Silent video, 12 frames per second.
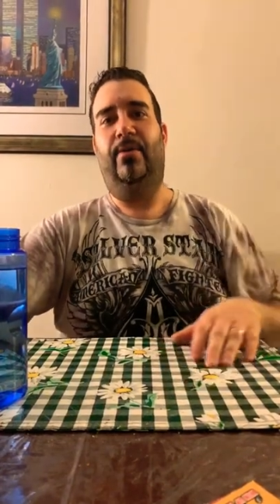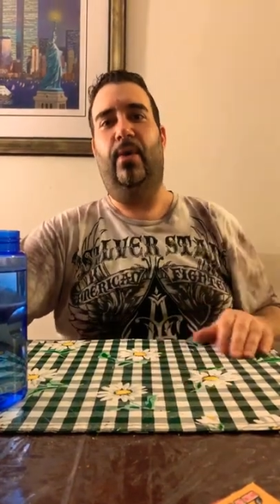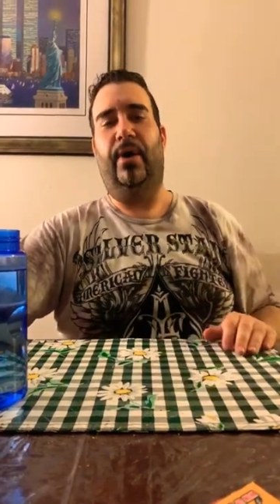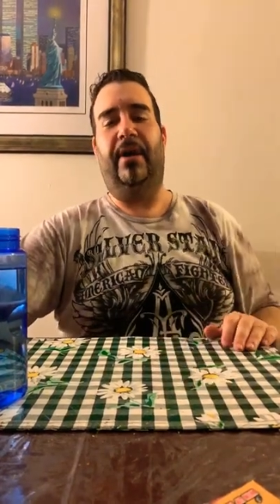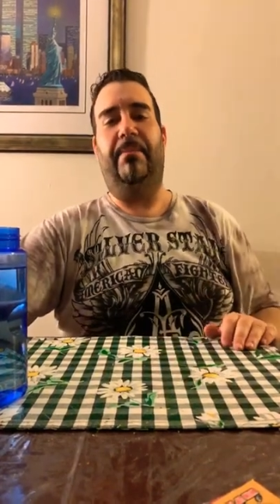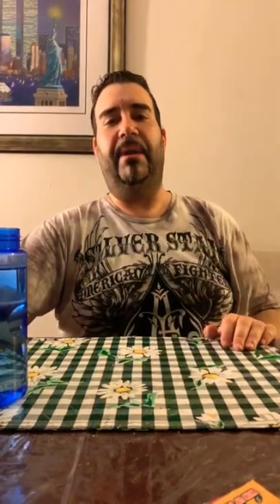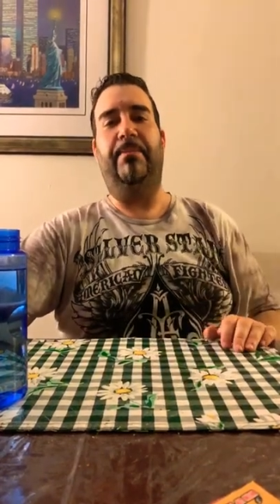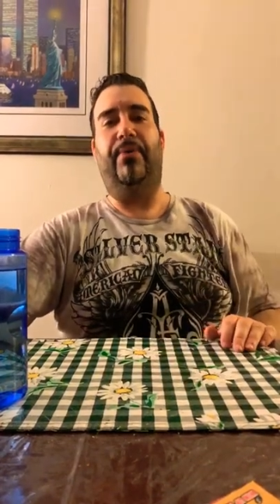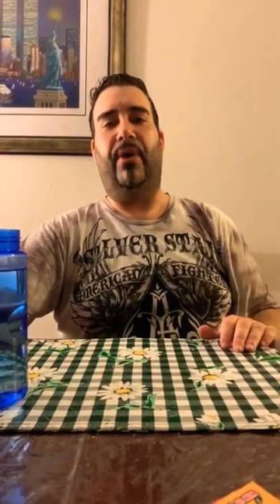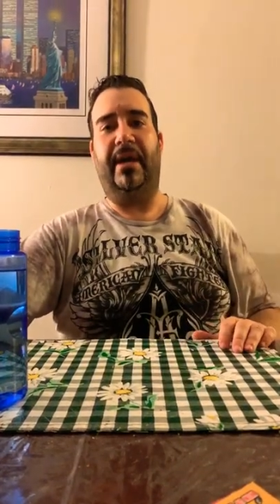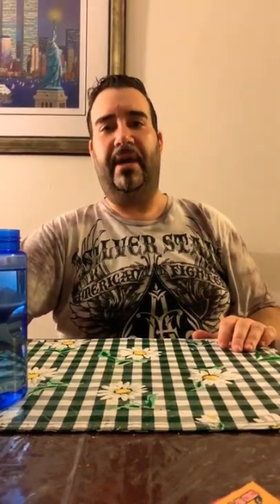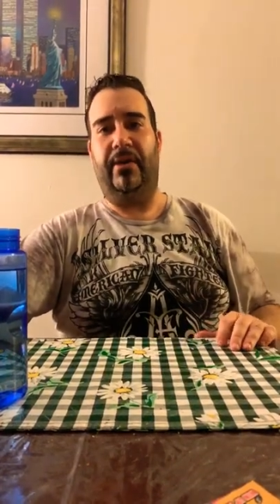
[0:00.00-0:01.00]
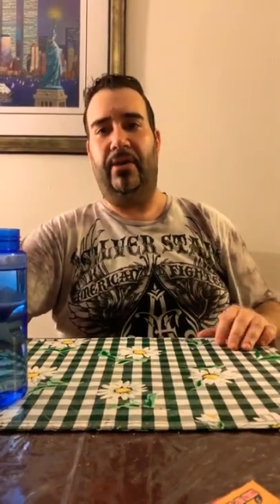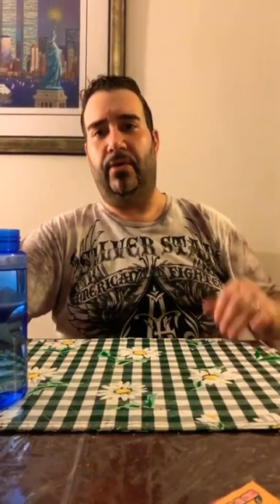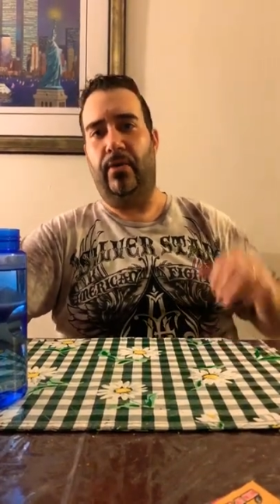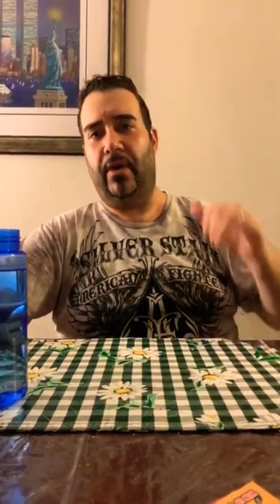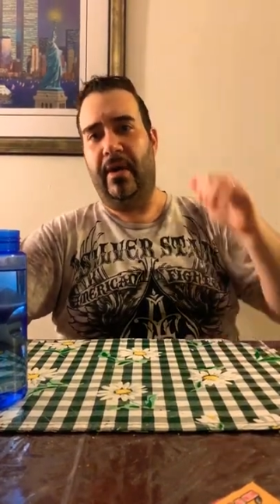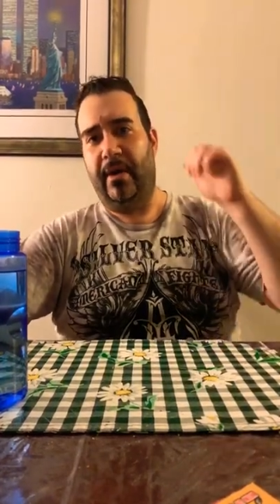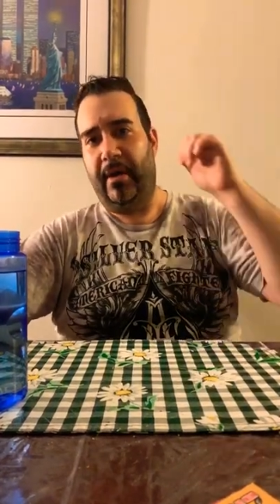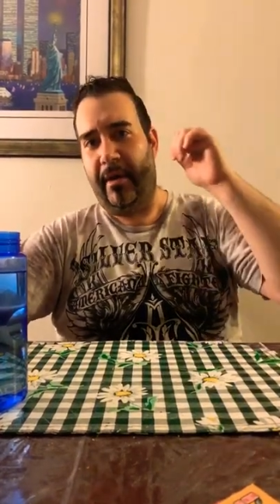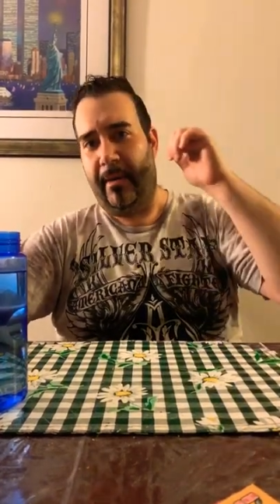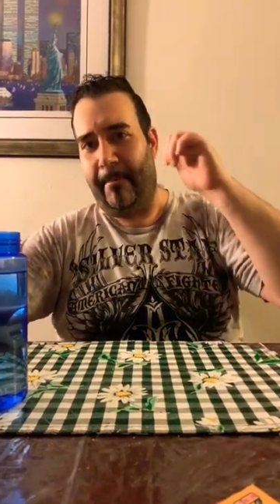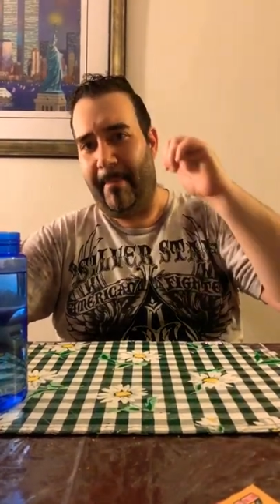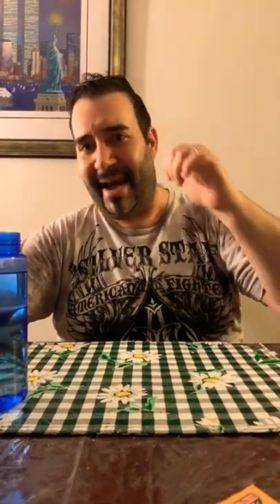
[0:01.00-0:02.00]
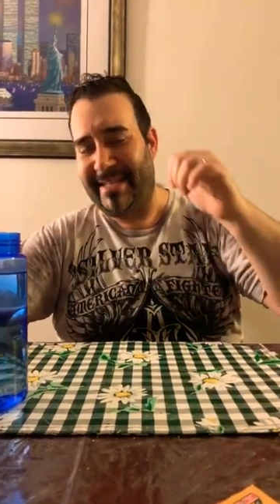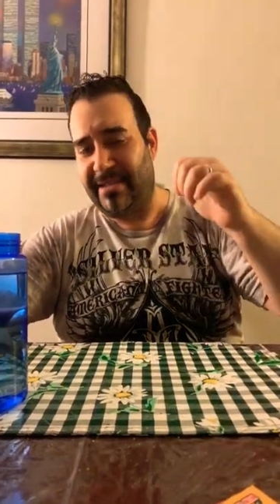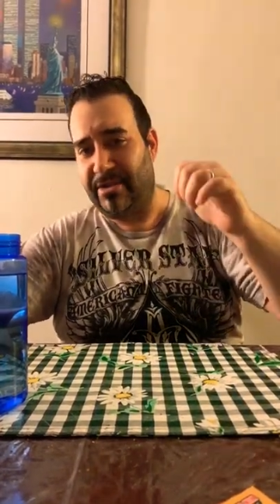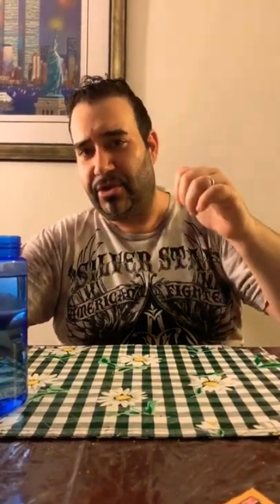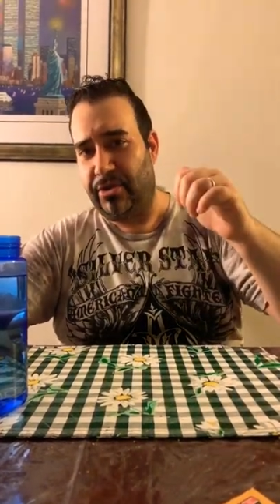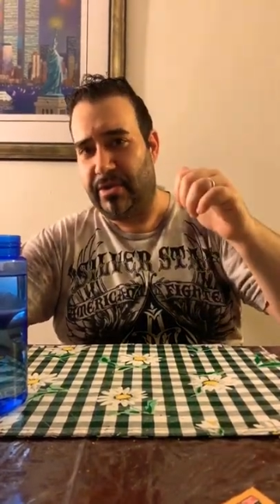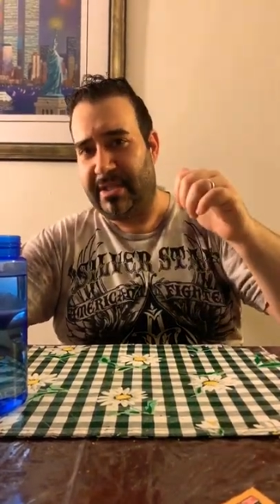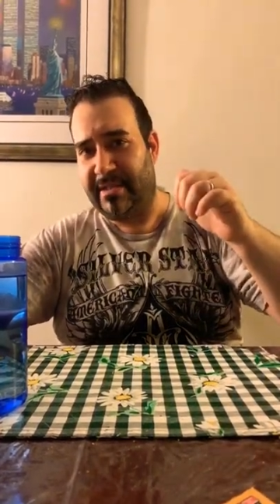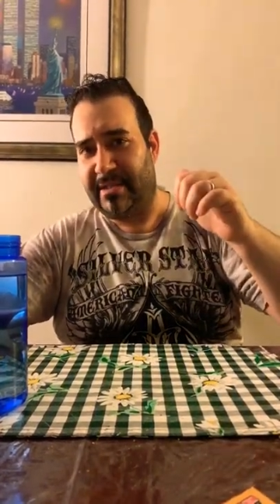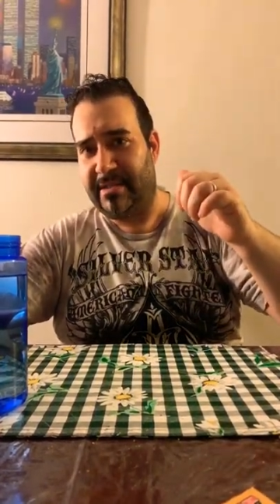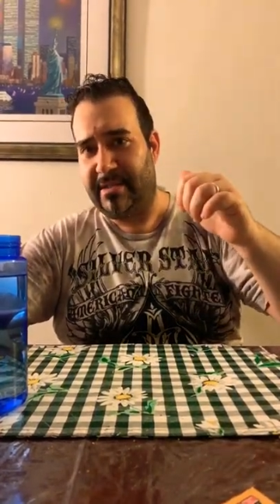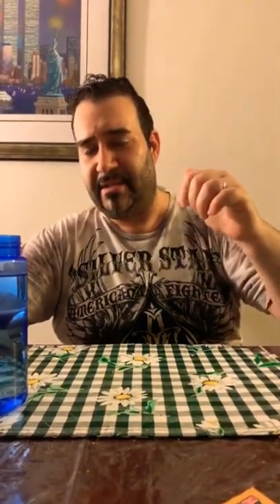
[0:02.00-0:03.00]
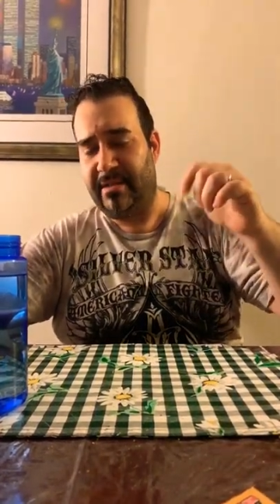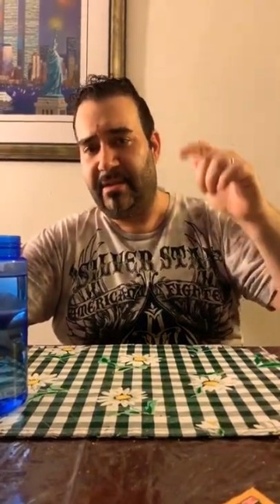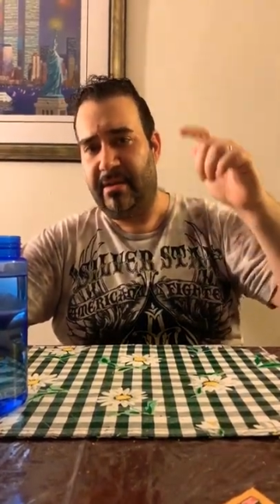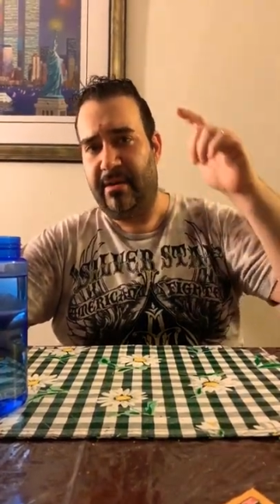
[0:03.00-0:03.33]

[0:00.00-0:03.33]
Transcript: we're going to be bringing you Massachusetts,